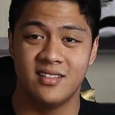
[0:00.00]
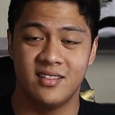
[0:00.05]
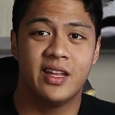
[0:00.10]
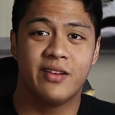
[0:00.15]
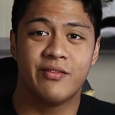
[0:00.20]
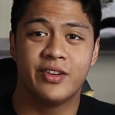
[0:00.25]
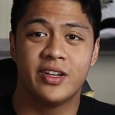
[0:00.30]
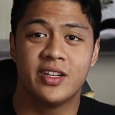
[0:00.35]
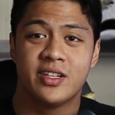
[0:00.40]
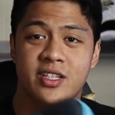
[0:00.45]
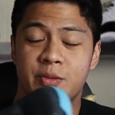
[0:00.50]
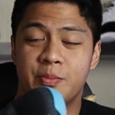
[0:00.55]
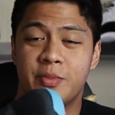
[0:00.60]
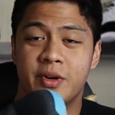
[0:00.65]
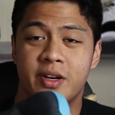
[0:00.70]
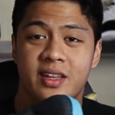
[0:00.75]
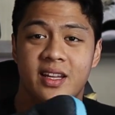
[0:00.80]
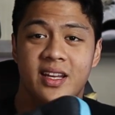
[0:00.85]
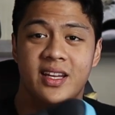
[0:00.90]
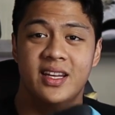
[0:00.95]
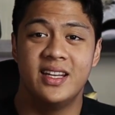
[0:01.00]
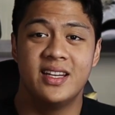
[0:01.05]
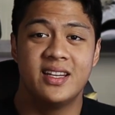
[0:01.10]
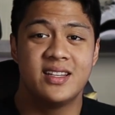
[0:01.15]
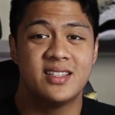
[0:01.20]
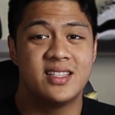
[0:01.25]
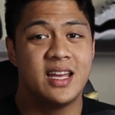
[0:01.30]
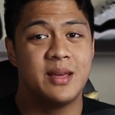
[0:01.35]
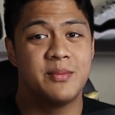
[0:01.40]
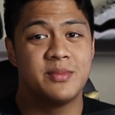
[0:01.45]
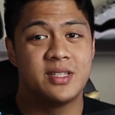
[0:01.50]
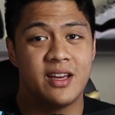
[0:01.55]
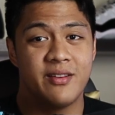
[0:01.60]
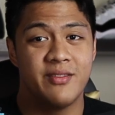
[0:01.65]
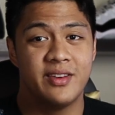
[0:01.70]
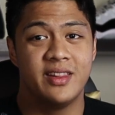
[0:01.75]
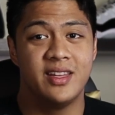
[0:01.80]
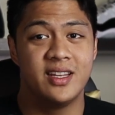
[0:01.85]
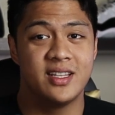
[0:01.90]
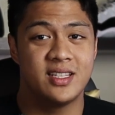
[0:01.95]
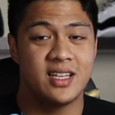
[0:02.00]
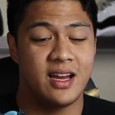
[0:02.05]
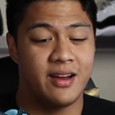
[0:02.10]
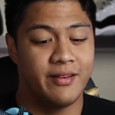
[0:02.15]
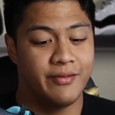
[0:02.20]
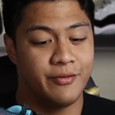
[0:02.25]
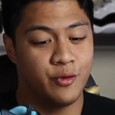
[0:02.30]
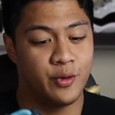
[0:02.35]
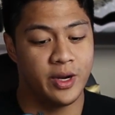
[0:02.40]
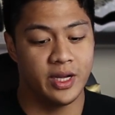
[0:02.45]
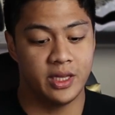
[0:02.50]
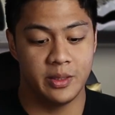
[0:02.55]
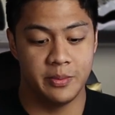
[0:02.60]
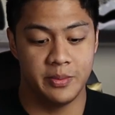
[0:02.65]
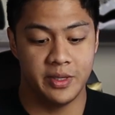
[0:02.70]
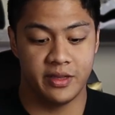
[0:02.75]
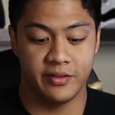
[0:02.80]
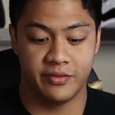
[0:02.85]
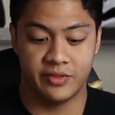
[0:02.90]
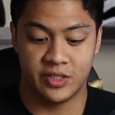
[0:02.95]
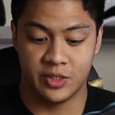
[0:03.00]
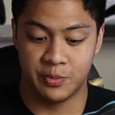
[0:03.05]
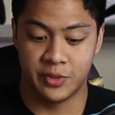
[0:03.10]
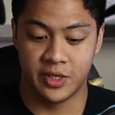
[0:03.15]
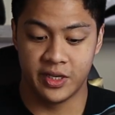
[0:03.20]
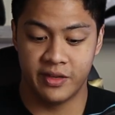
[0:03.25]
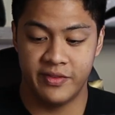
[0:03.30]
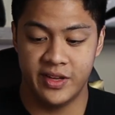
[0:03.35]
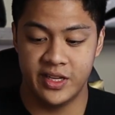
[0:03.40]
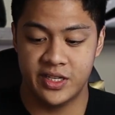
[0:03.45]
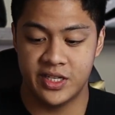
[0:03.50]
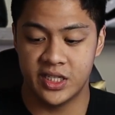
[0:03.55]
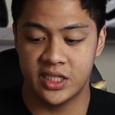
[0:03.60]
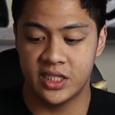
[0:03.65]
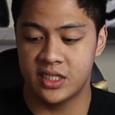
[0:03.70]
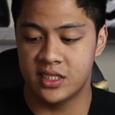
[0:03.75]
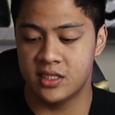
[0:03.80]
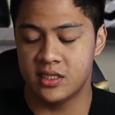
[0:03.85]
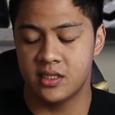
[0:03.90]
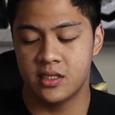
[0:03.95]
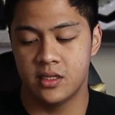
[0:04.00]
Then for the support, the Adidas Dame 7 does have quite a bit of support features.